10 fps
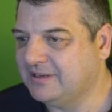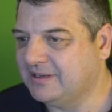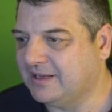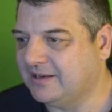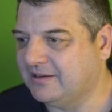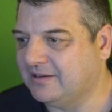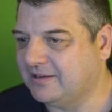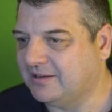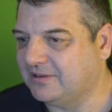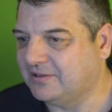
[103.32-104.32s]
and
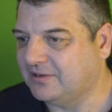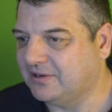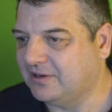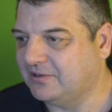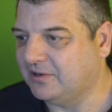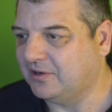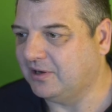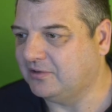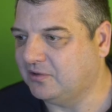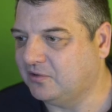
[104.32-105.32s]
so
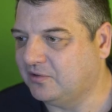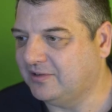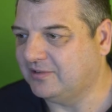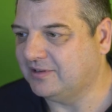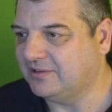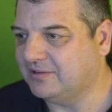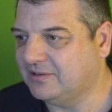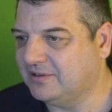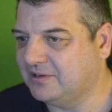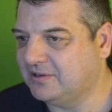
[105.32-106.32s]
as you increase it,
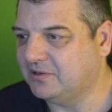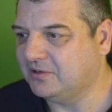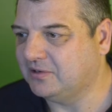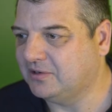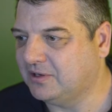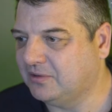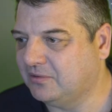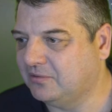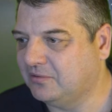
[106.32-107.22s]
your